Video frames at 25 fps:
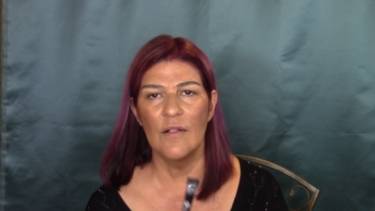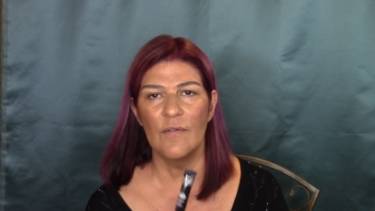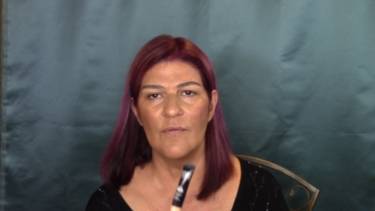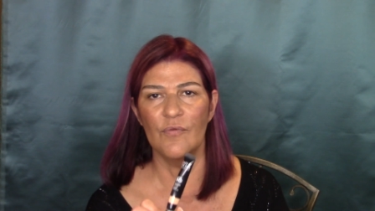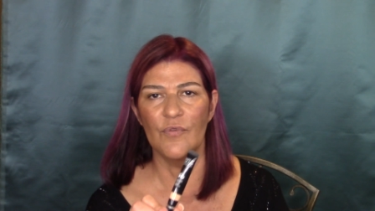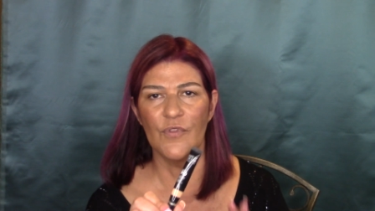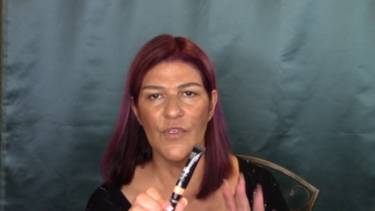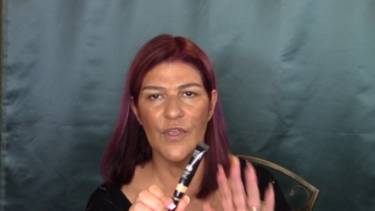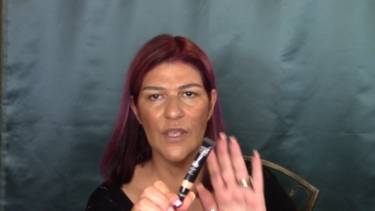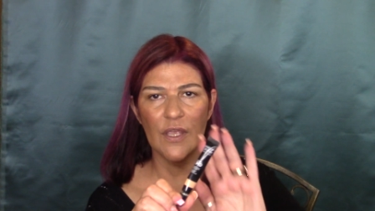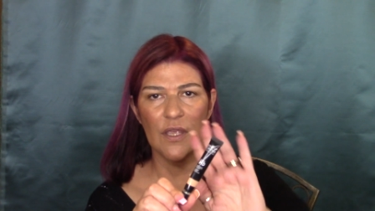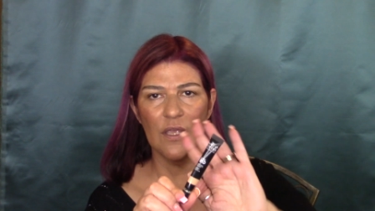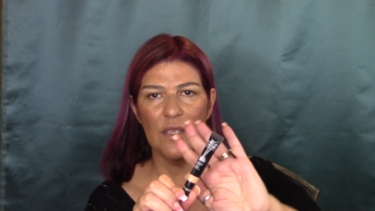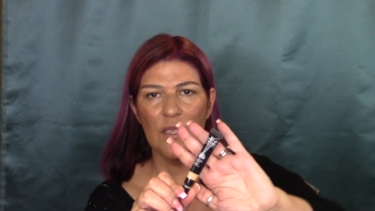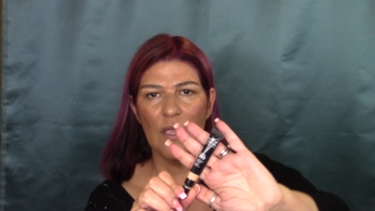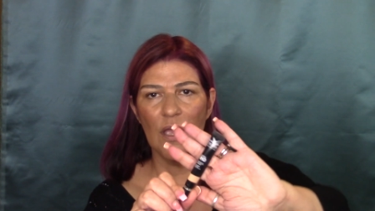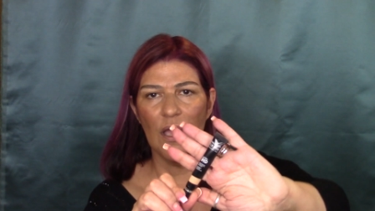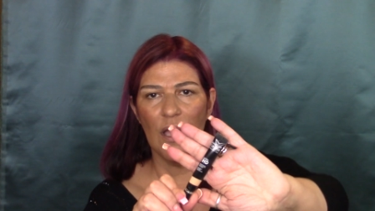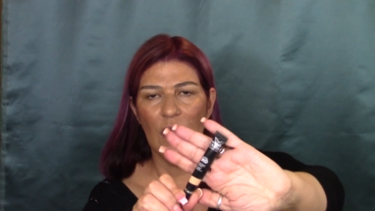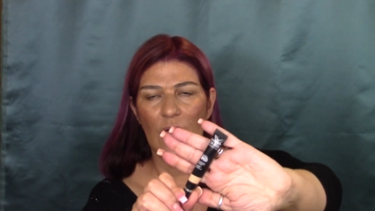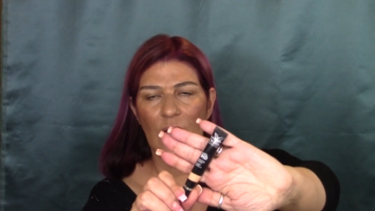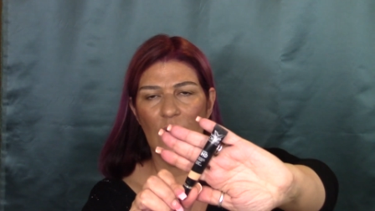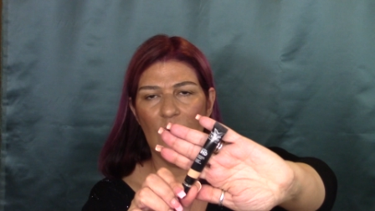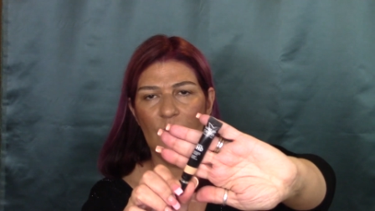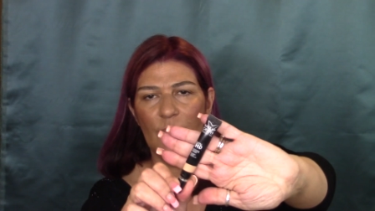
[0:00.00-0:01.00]
The
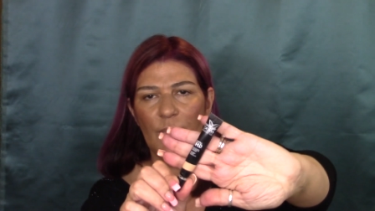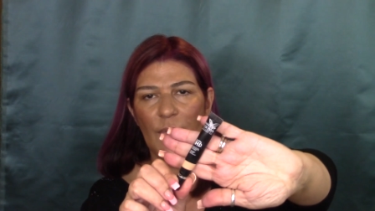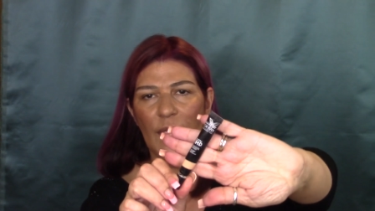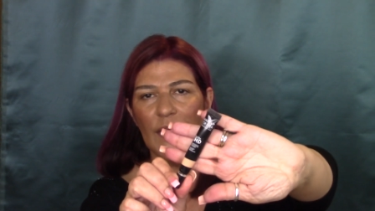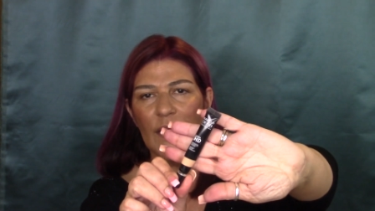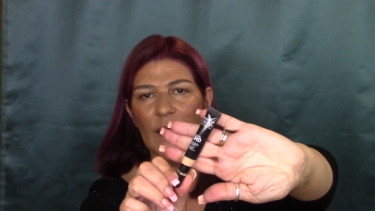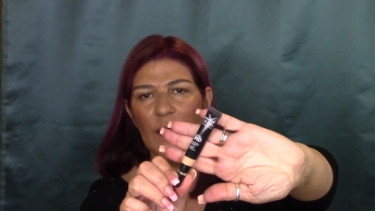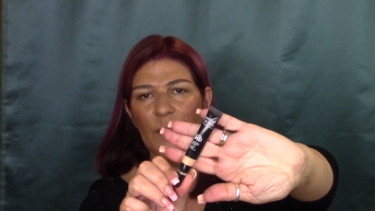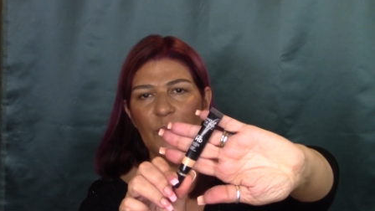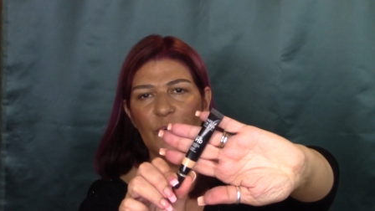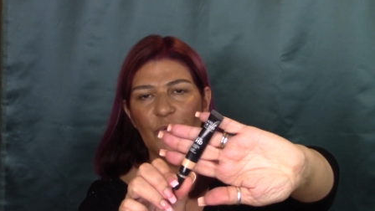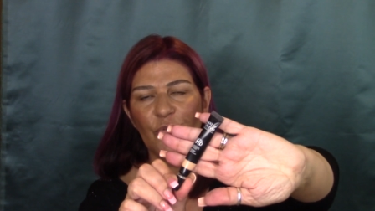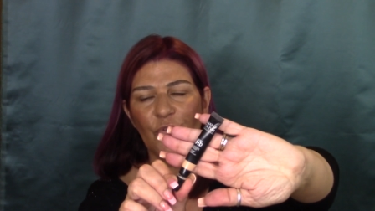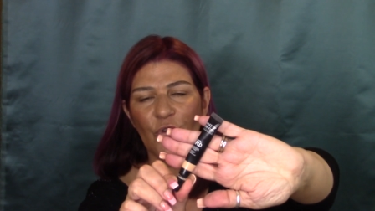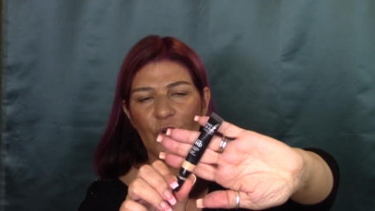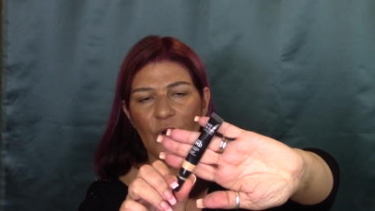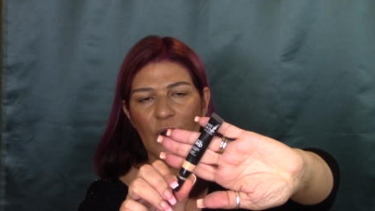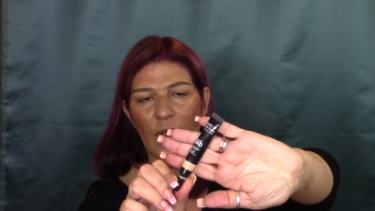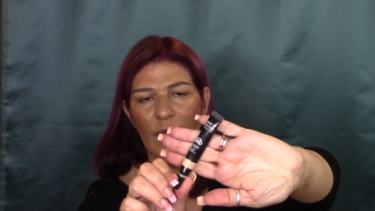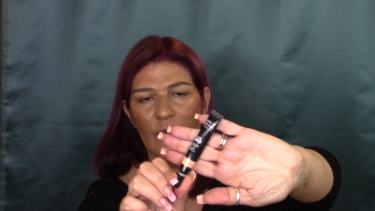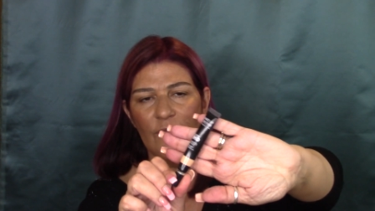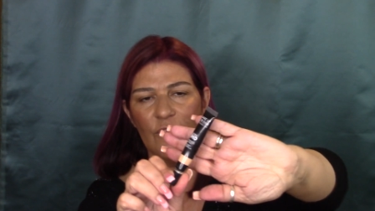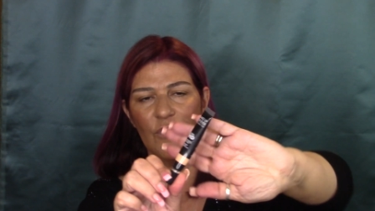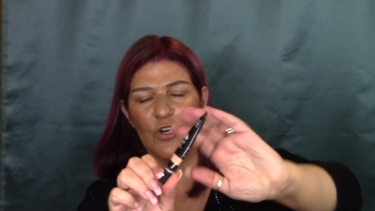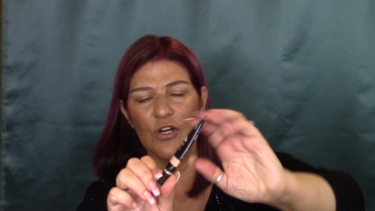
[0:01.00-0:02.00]
uh, Makeup
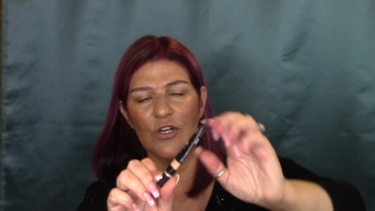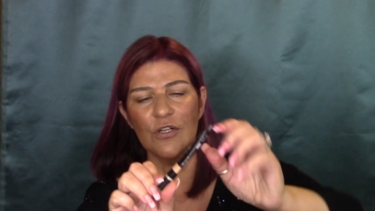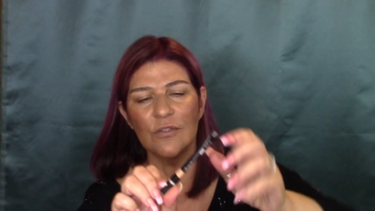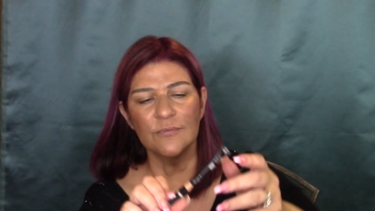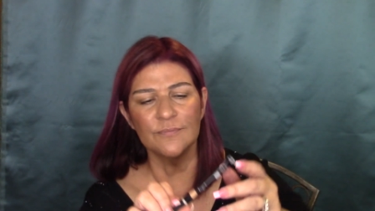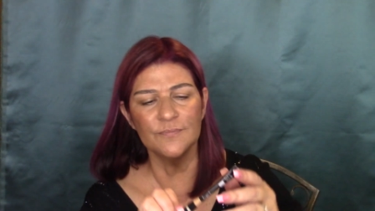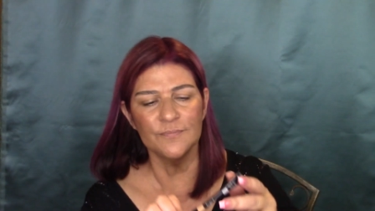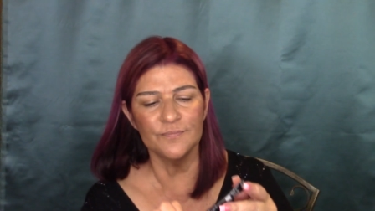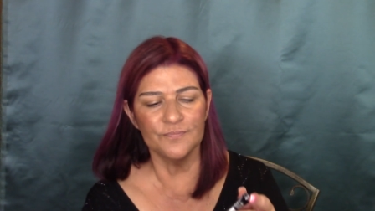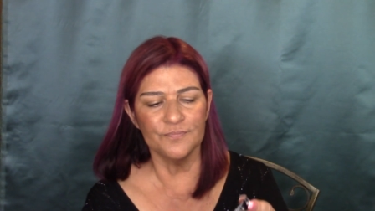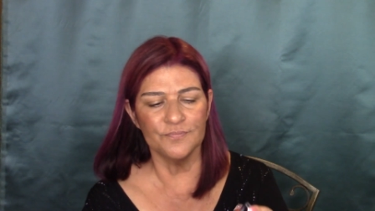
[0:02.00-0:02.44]
Forever